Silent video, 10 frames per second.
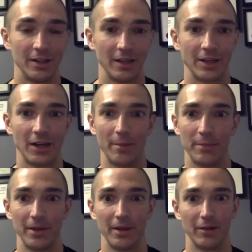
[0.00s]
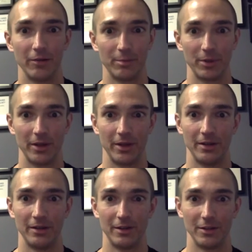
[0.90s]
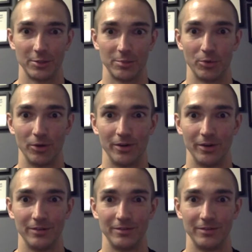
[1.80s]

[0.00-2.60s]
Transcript: like not being able to play a sport